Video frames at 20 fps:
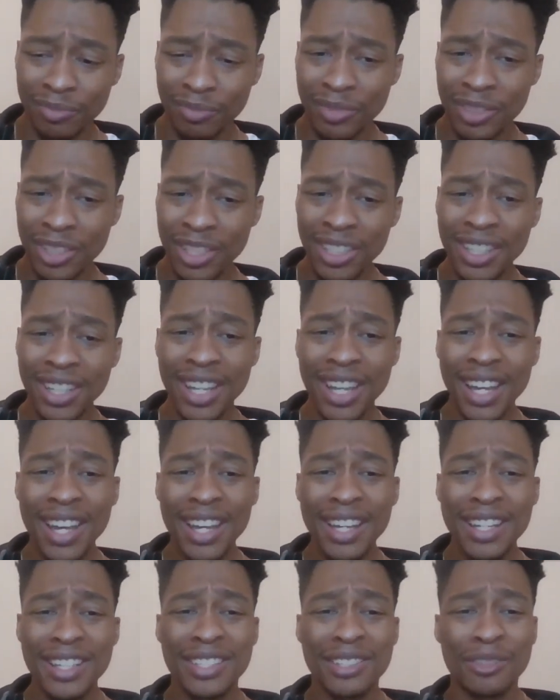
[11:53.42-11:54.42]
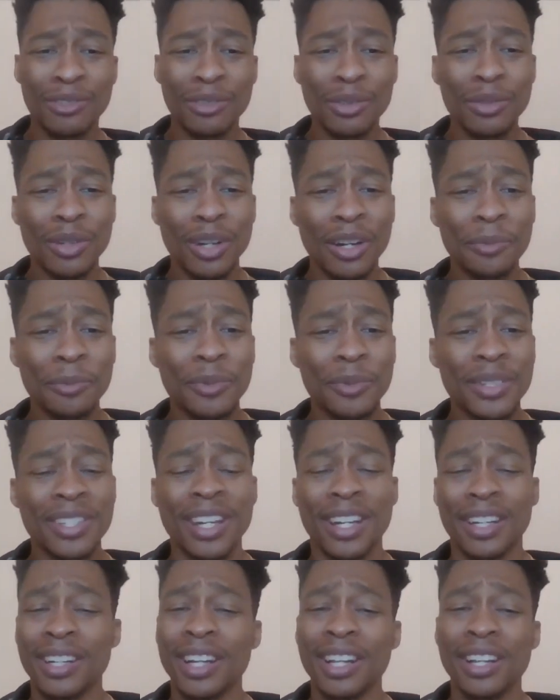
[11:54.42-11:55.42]
Gen X grew up with
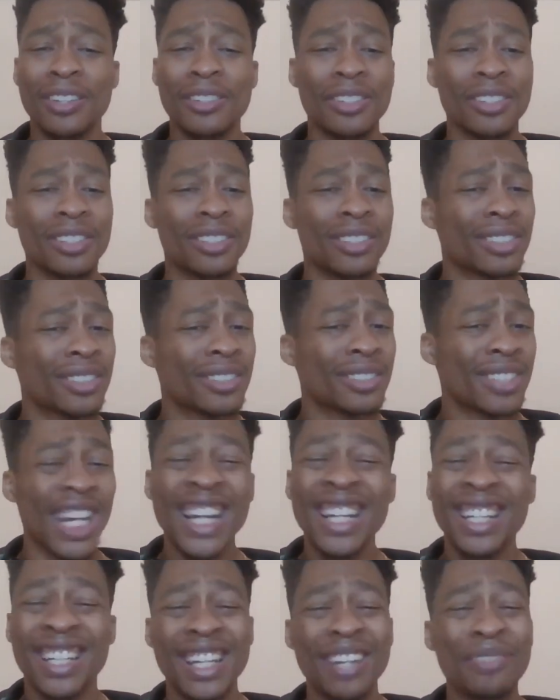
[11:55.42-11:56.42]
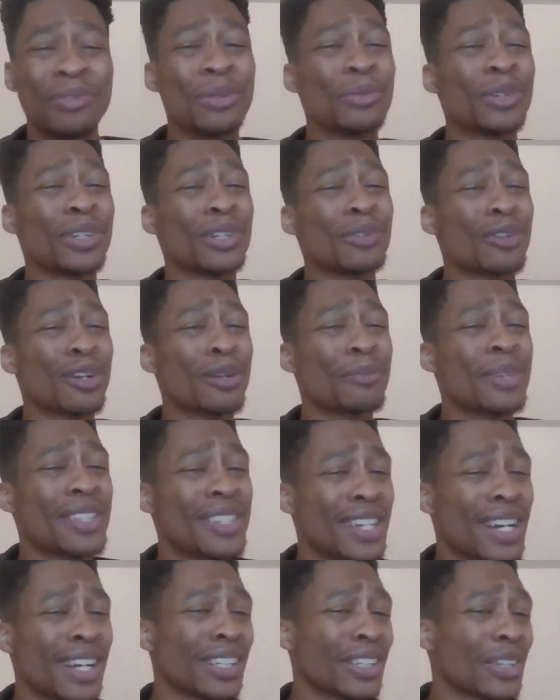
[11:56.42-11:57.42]
technology. If you really want to be
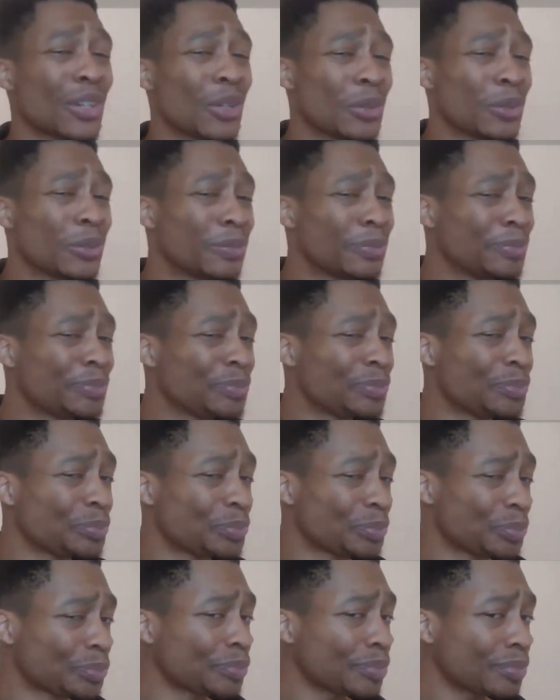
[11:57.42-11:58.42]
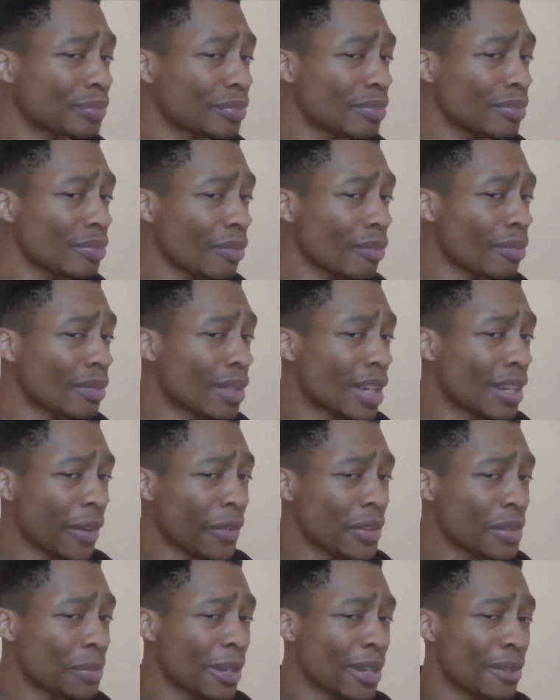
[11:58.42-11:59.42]
technical, they
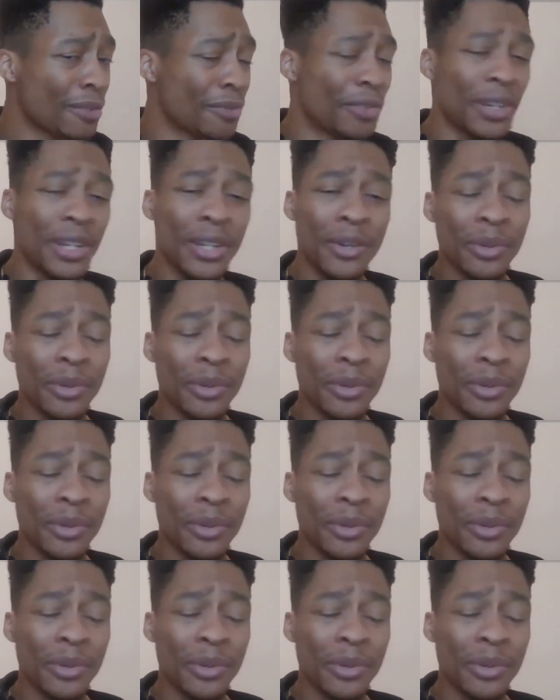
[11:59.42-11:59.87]
was playing video